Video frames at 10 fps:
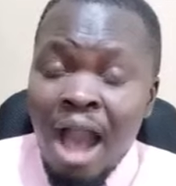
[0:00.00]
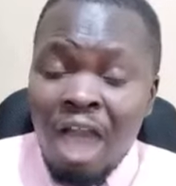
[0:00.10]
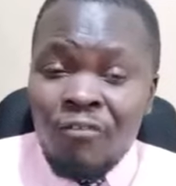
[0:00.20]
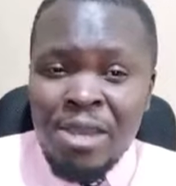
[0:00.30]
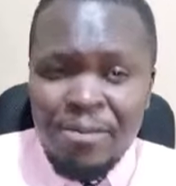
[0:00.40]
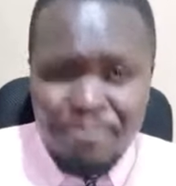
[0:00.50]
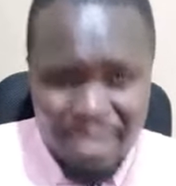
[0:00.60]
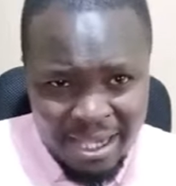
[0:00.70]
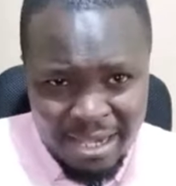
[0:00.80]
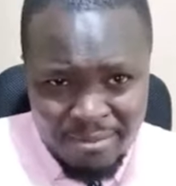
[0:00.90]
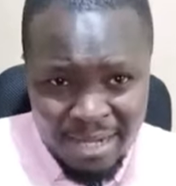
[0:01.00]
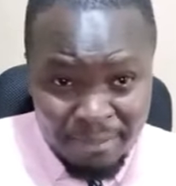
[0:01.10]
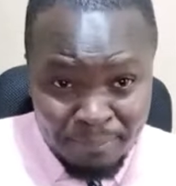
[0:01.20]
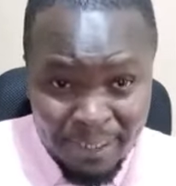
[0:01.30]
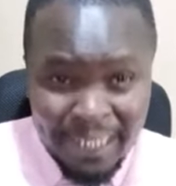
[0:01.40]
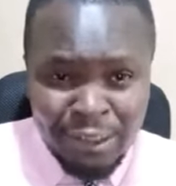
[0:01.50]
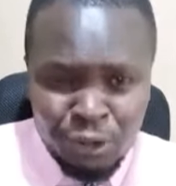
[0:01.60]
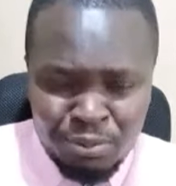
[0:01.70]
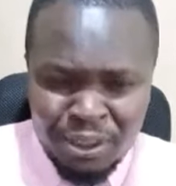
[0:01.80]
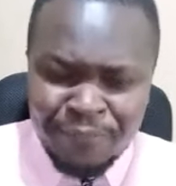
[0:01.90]
have been begging me and appealing
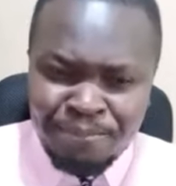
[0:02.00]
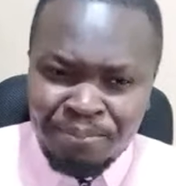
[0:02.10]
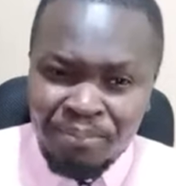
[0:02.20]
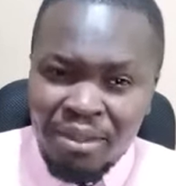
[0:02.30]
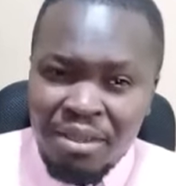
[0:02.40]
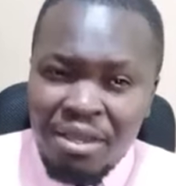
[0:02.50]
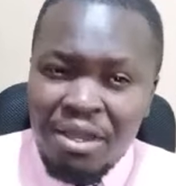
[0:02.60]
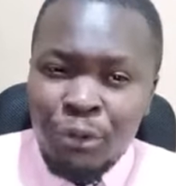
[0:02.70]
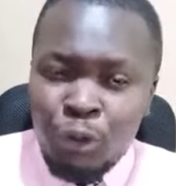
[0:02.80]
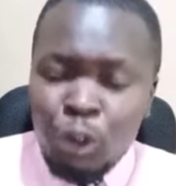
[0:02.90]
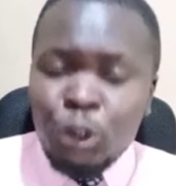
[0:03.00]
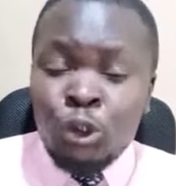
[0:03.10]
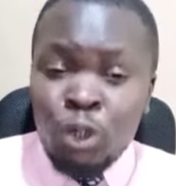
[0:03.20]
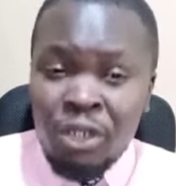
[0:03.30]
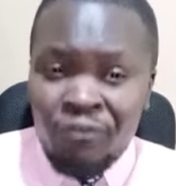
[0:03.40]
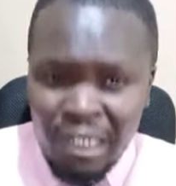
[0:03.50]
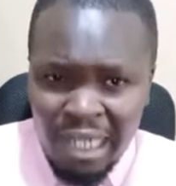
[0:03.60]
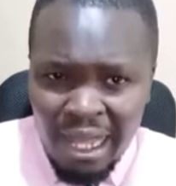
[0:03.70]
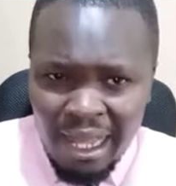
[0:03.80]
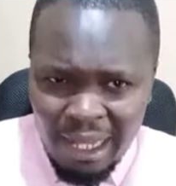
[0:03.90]
to me not to reveal
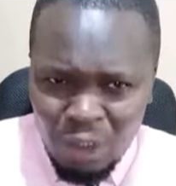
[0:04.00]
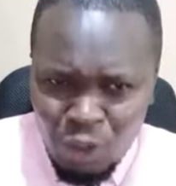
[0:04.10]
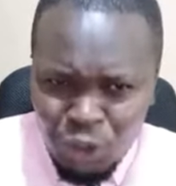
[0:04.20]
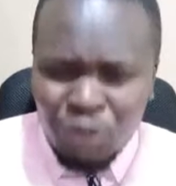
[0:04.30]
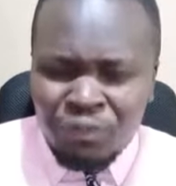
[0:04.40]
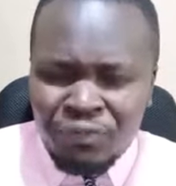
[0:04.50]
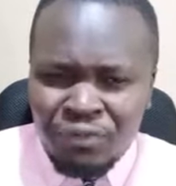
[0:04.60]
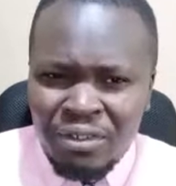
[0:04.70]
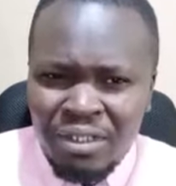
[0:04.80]
a lot of